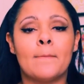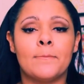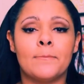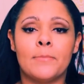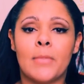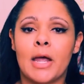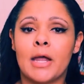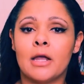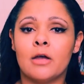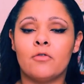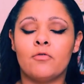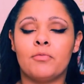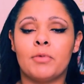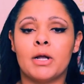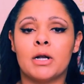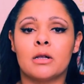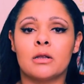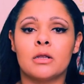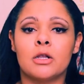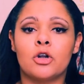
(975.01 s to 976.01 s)
may have
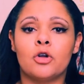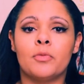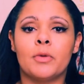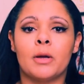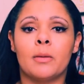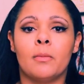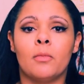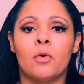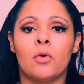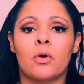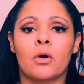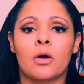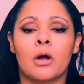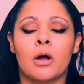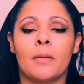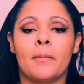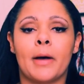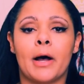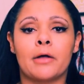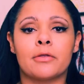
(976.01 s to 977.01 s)
been a little bit more
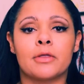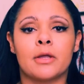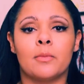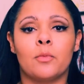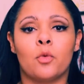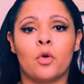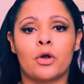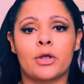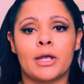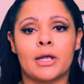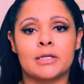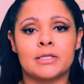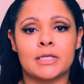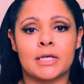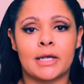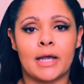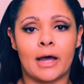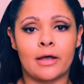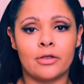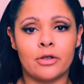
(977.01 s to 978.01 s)
about them working
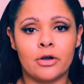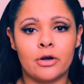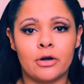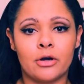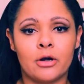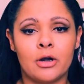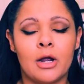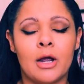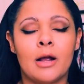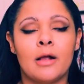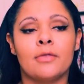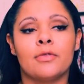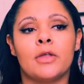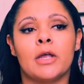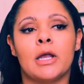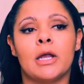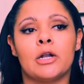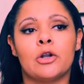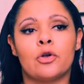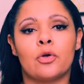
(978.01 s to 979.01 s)
together
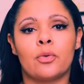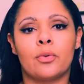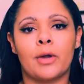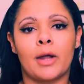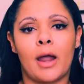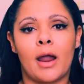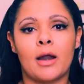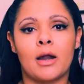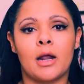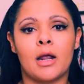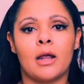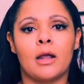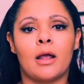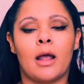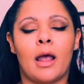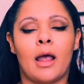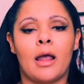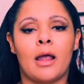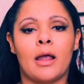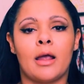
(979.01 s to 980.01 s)
than creating
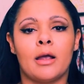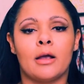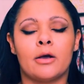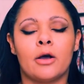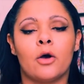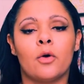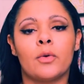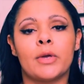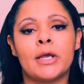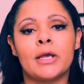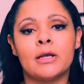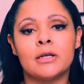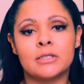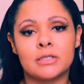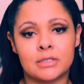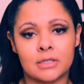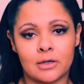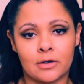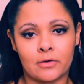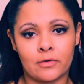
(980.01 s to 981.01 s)
a
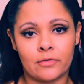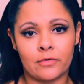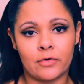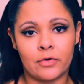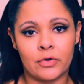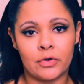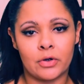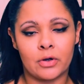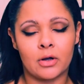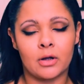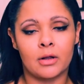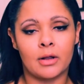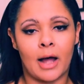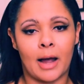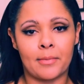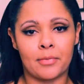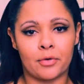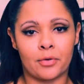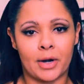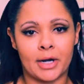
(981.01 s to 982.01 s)
cohesive
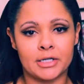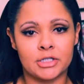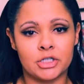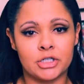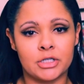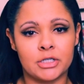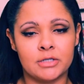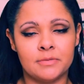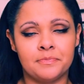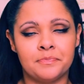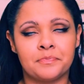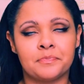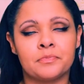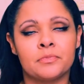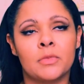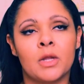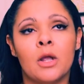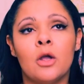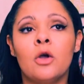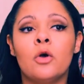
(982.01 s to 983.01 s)
collaboration,
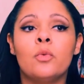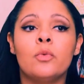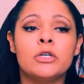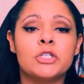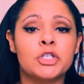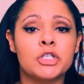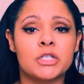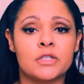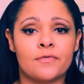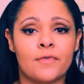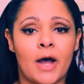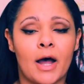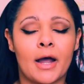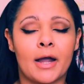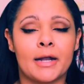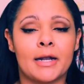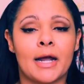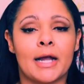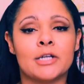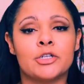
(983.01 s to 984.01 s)
which is
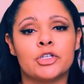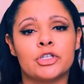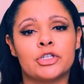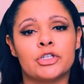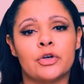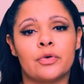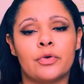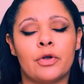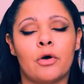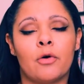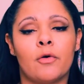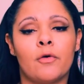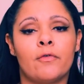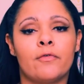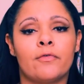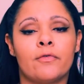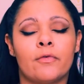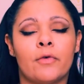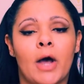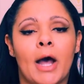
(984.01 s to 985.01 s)
fine. I just don't know if
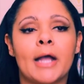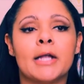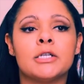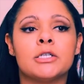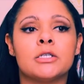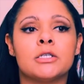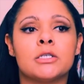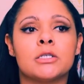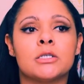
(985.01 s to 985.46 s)
I